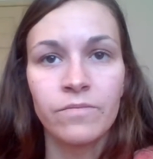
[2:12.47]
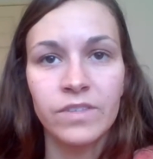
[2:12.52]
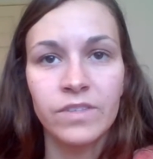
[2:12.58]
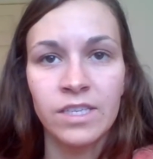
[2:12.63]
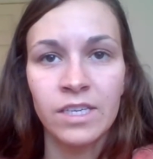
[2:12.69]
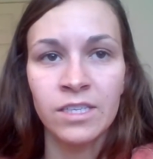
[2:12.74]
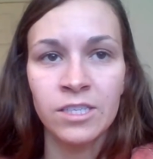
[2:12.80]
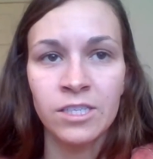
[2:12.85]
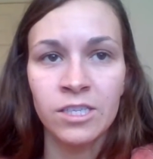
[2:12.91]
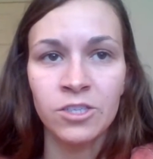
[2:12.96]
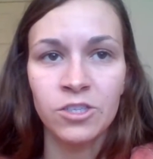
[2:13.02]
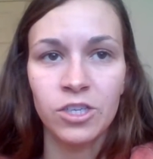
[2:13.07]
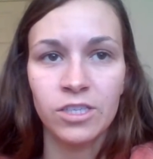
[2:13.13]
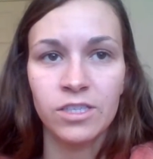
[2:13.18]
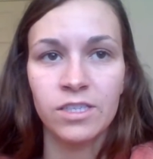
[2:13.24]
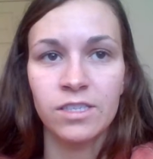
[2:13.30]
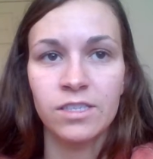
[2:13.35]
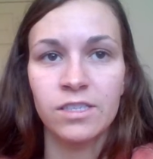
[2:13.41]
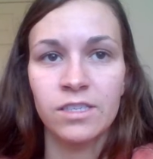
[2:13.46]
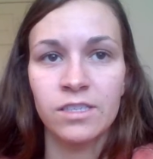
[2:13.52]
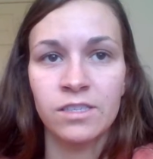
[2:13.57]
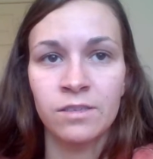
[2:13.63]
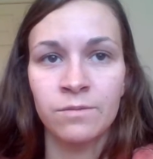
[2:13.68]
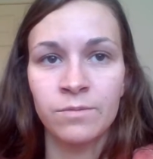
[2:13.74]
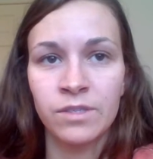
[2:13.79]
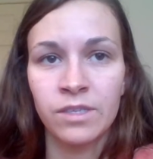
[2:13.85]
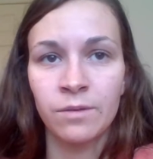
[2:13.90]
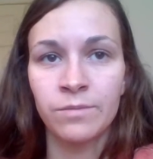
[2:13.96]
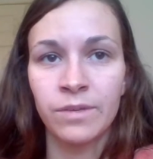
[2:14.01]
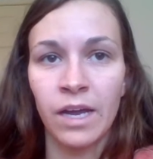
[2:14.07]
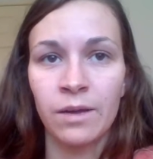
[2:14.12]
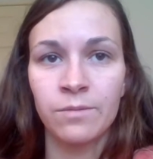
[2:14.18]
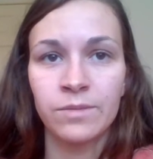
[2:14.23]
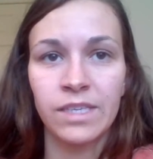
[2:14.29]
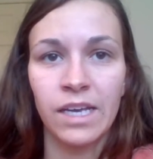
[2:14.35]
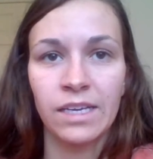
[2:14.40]
Since the justice system
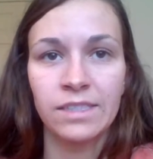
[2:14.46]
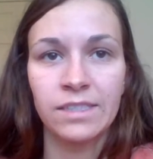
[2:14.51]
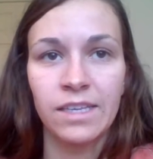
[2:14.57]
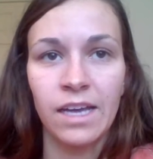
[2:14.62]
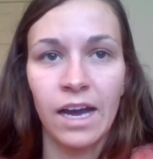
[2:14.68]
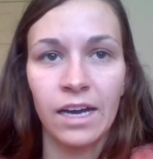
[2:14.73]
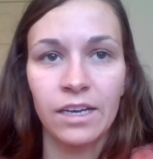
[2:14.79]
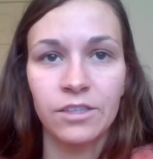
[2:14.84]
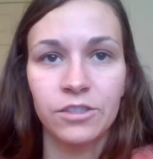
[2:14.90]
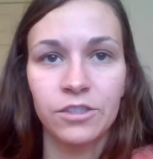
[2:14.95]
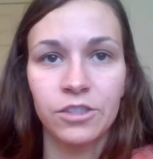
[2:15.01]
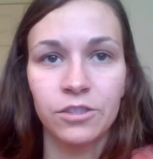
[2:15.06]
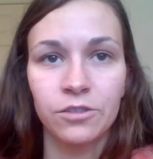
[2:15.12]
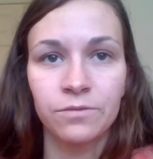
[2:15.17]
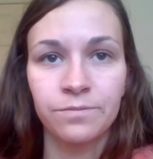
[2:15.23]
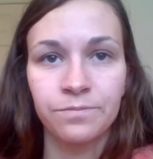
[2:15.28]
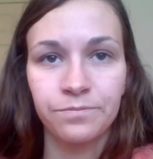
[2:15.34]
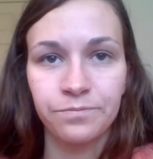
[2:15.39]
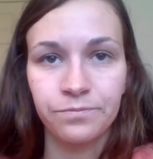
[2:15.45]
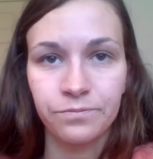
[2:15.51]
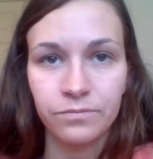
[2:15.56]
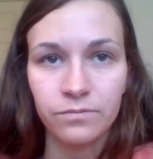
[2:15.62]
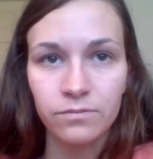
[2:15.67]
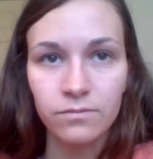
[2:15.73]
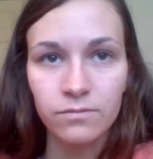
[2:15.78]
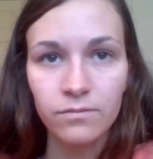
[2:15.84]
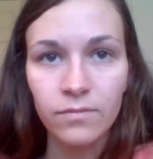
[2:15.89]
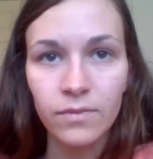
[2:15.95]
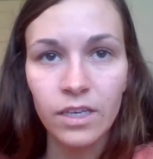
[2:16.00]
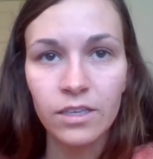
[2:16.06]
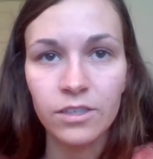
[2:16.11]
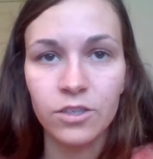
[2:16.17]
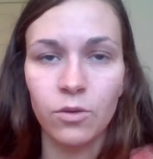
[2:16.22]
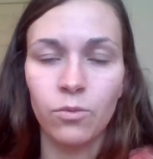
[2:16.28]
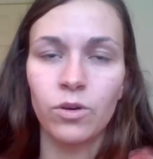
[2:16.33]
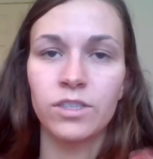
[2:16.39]
sometimes has the attitude
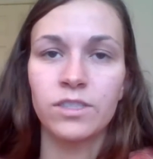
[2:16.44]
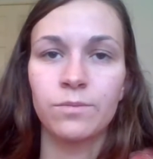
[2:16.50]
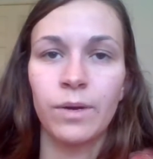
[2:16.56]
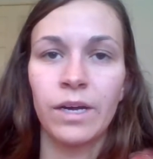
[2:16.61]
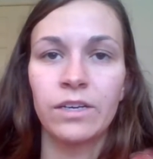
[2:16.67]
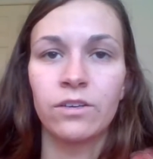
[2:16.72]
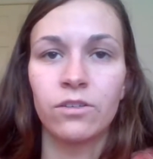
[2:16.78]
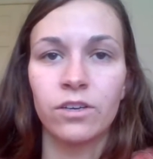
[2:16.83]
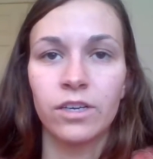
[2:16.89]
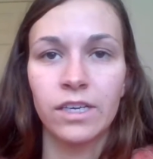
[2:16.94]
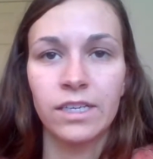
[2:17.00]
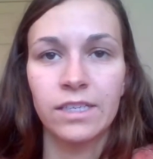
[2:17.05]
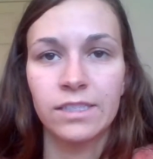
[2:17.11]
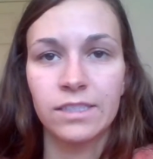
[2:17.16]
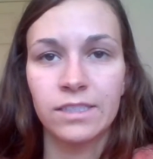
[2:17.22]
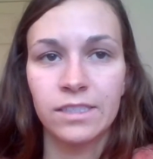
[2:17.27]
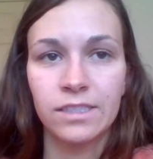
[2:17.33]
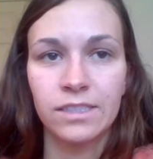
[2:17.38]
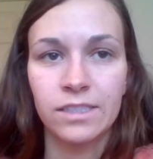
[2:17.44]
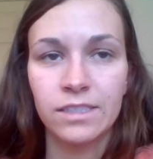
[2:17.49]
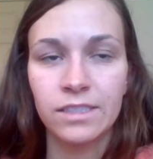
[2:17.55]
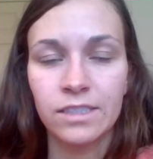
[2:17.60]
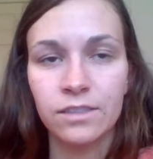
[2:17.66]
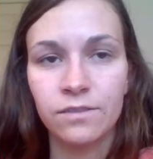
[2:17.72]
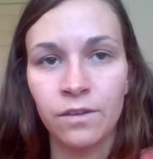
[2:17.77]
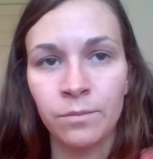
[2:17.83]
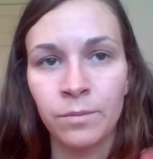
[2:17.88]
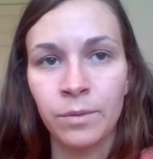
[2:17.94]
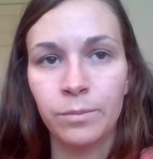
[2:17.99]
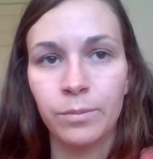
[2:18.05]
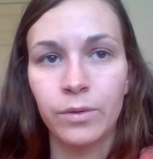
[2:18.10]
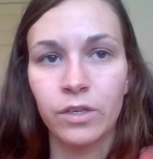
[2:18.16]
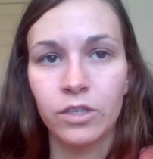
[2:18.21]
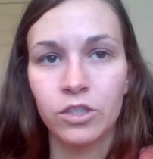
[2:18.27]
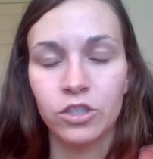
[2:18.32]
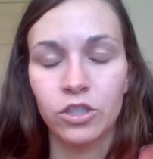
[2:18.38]
towards minorities, statistics from the
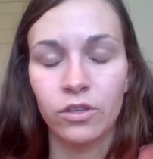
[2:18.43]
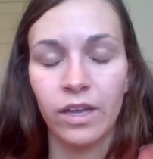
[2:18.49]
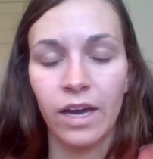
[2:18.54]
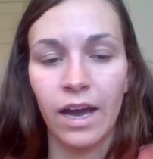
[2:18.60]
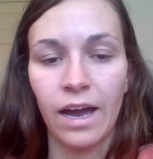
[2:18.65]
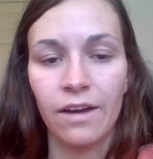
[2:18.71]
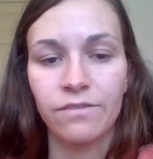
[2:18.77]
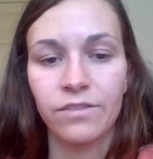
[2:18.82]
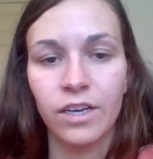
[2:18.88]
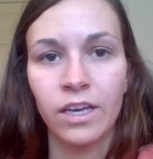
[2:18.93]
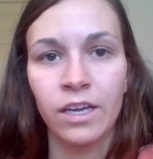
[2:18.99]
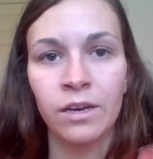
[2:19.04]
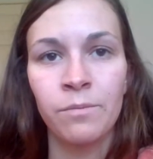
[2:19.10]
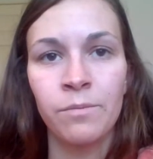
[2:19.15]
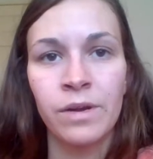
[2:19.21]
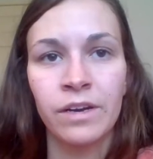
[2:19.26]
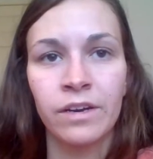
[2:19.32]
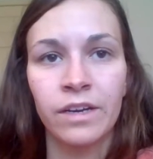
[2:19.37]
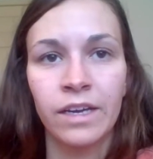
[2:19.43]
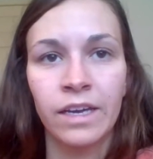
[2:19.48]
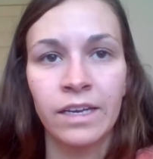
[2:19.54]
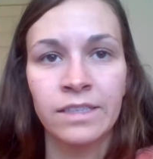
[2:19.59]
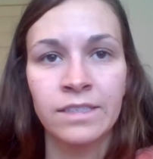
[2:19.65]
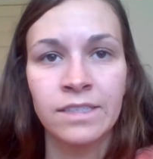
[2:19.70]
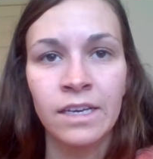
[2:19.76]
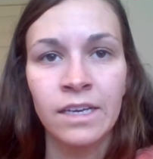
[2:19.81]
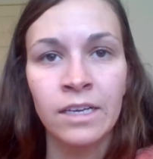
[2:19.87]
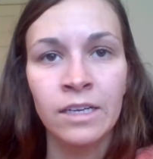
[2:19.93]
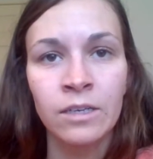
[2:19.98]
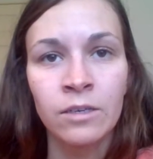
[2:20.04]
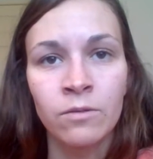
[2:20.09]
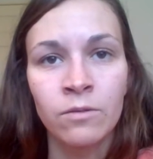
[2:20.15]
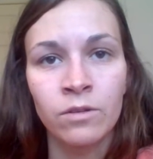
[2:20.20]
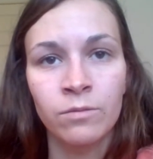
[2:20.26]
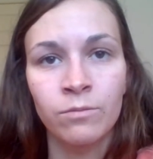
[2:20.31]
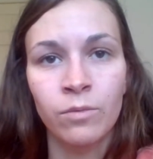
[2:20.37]
book show that African Americans
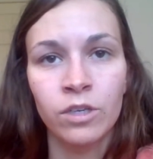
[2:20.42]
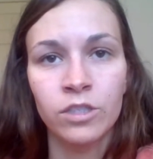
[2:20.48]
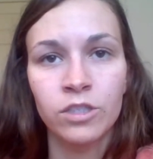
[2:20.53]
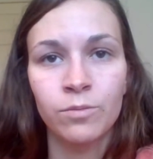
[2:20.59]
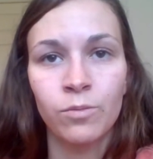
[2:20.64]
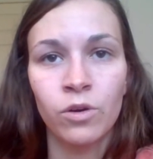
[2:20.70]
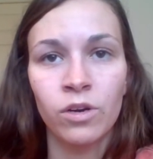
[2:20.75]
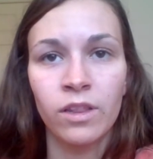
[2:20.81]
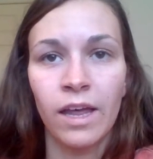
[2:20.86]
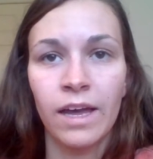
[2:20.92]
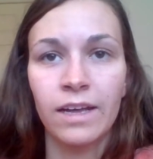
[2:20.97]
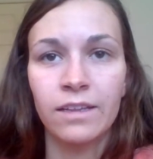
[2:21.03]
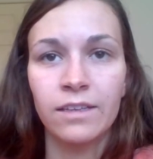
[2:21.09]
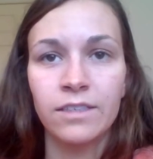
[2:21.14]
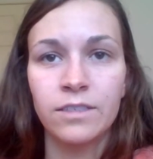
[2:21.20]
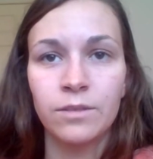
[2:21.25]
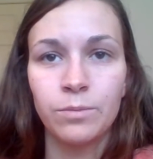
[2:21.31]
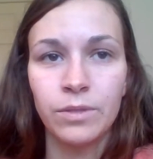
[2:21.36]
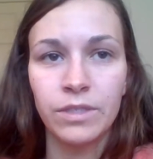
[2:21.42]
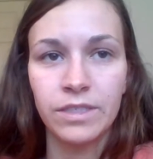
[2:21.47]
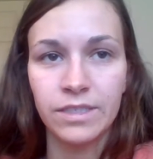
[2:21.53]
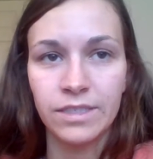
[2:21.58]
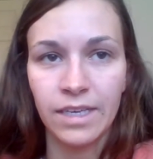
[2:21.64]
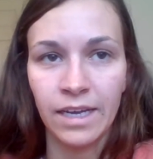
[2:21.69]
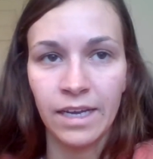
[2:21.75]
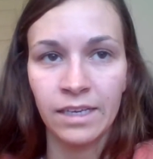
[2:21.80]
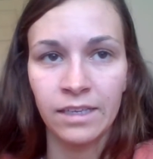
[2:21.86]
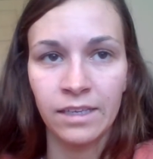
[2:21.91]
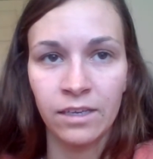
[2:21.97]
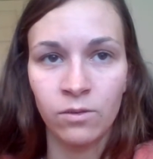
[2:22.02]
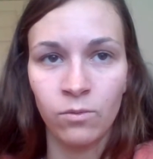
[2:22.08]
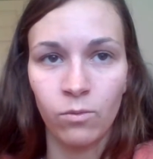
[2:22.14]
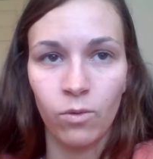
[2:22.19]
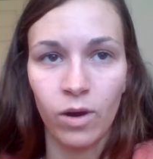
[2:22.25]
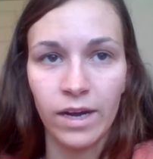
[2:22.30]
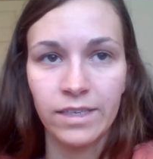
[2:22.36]
were much more likely to be detained
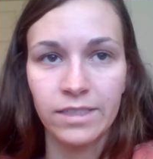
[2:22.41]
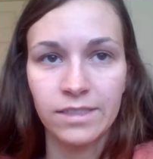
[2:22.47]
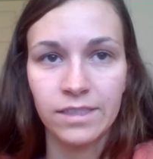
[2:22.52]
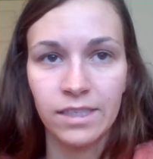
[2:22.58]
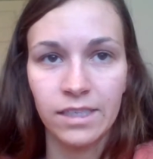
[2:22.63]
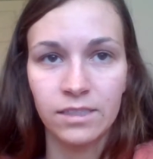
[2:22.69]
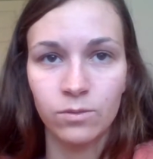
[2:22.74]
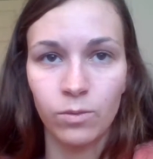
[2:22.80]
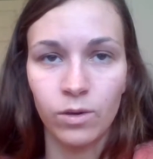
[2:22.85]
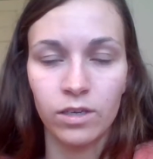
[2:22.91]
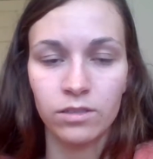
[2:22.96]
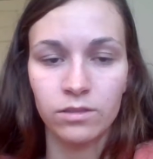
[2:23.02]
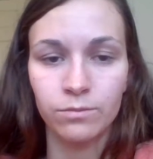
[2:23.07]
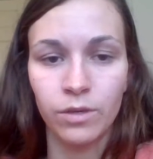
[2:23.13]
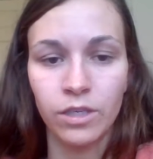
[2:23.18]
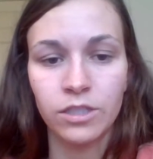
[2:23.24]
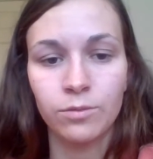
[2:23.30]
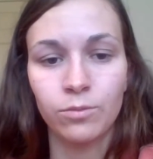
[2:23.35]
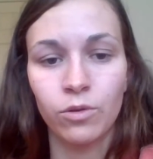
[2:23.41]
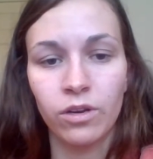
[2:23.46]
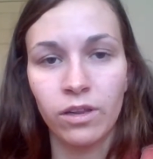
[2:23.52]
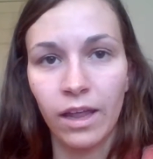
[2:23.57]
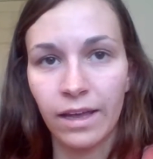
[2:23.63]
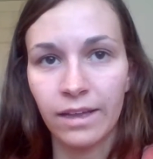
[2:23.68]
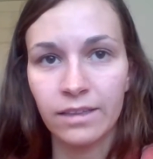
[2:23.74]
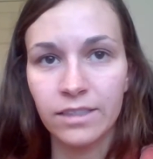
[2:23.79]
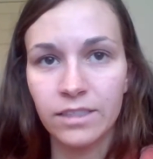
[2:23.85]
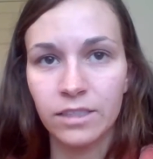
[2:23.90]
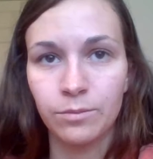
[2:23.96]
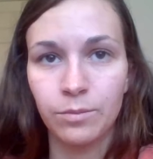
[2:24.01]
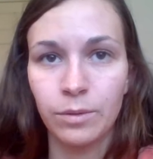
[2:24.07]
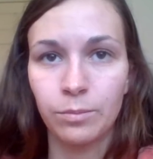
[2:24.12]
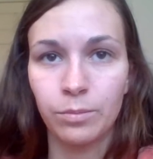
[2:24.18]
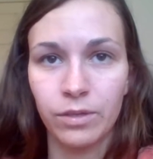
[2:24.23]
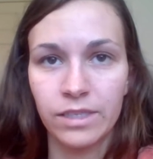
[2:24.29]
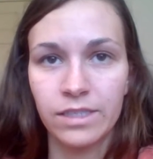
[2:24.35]
than whites, as well as much more likely to
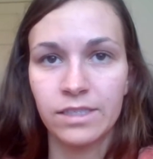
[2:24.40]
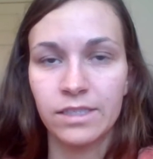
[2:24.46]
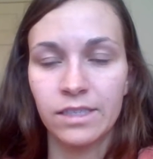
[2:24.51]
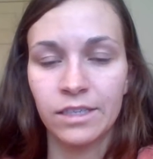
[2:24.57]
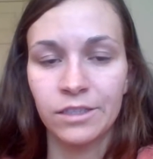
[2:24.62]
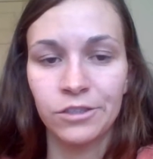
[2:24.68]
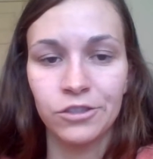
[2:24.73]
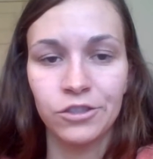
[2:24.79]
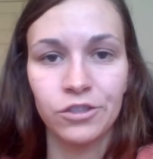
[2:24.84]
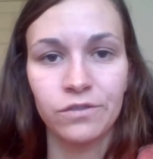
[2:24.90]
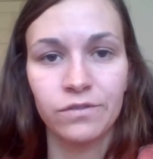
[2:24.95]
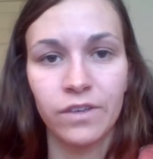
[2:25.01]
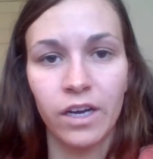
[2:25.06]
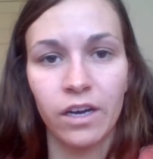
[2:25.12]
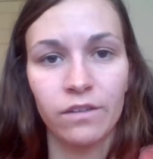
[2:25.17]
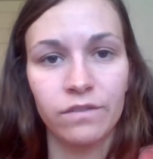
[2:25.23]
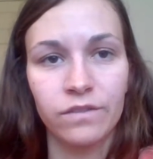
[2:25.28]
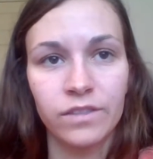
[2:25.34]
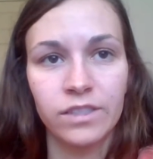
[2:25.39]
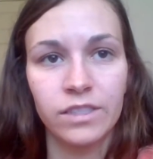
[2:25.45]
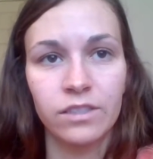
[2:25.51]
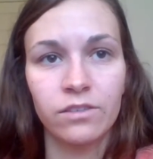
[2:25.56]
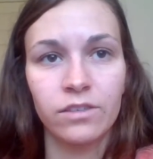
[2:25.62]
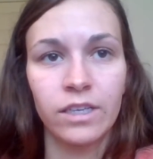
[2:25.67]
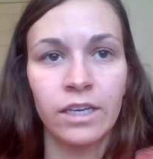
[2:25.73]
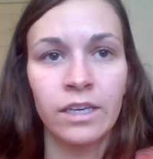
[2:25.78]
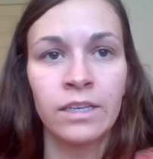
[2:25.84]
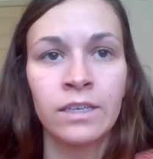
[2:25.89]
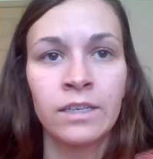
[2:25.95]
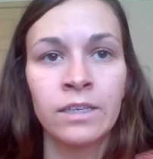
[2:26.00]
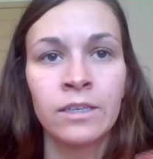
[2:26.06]
be placed in a juvenile facility.